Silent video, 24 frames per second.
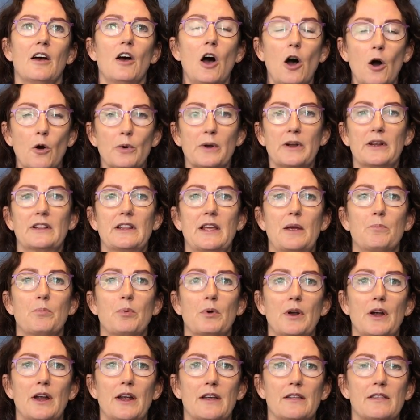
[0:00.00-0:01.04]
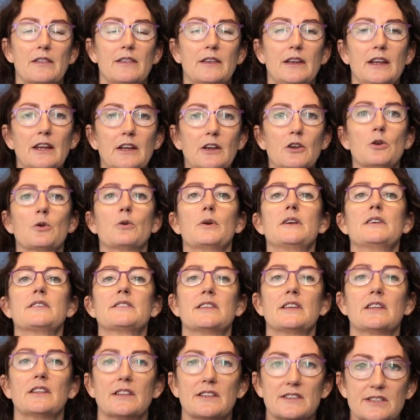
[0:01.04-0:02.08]
holding their breath,
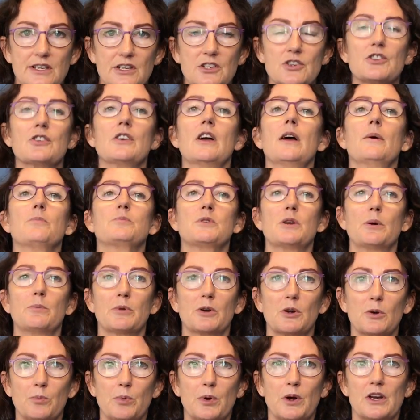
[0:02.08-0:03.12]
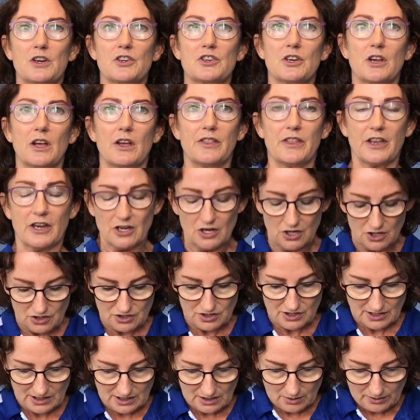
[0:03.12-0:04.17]
increasing this intra-abdominal pressure. They're
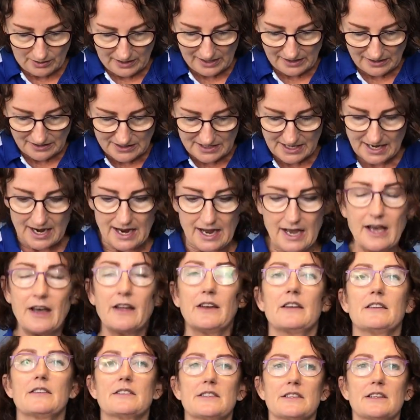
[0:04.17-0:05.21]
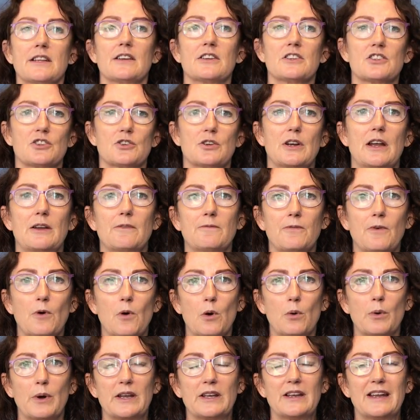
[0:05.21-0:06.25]
usually looking down instead of straight
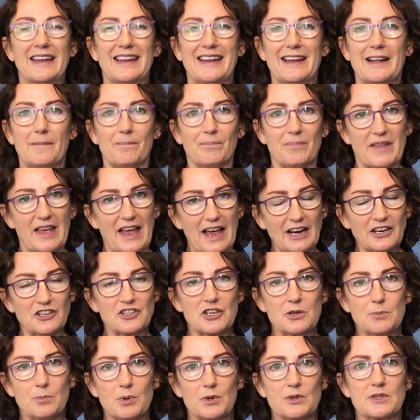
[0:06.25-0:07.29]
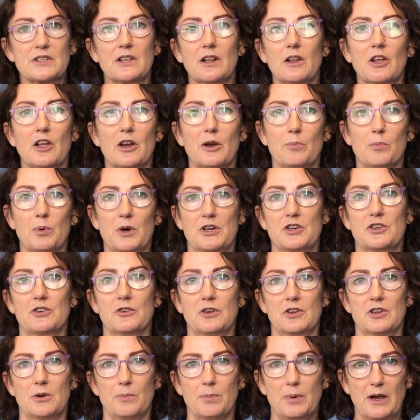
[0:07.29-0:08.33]
forward. Actually puts a lot of pressure
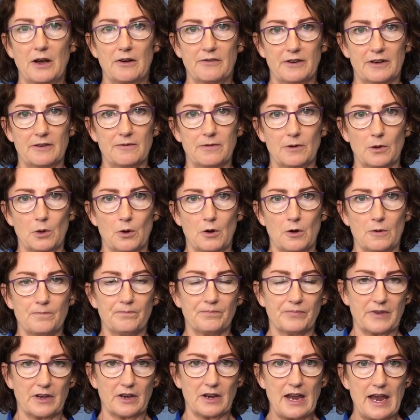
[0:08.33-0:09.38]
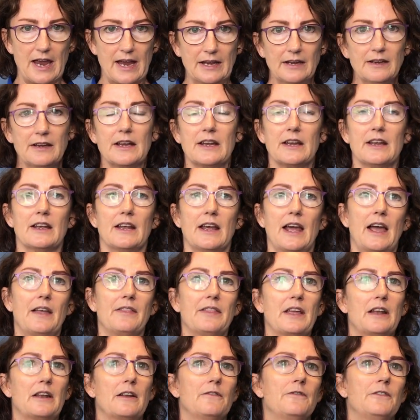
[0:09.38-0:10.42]
on your pelvic floor, okay?
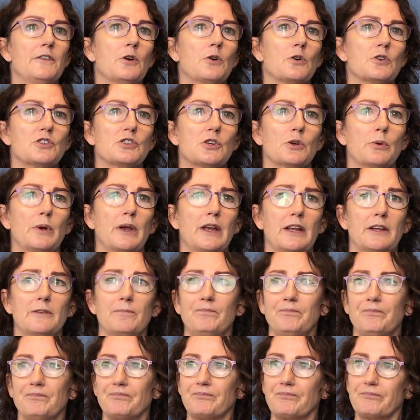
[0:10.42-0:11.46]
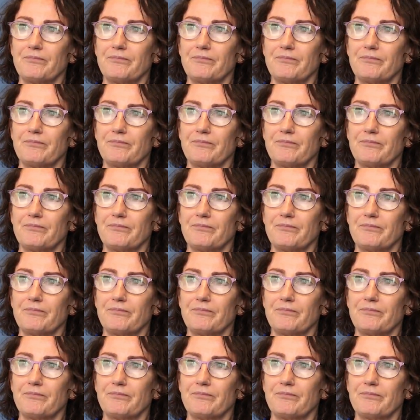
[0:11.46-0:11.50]
And then if you're doing